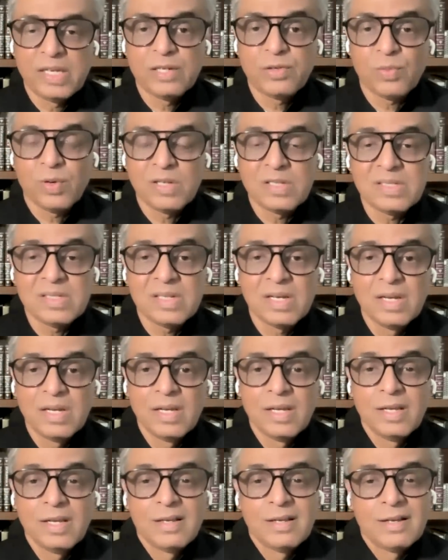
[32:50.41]
It was
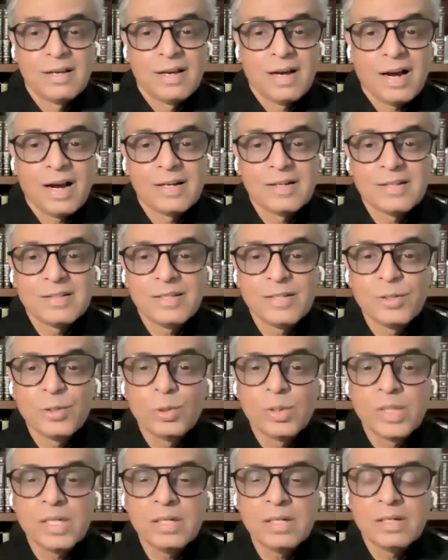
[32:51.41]
under the
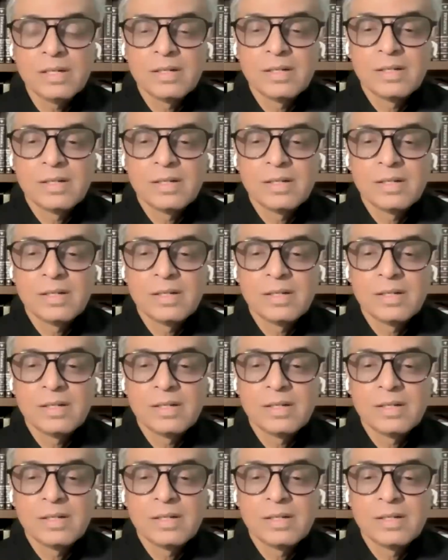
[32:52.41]
UN.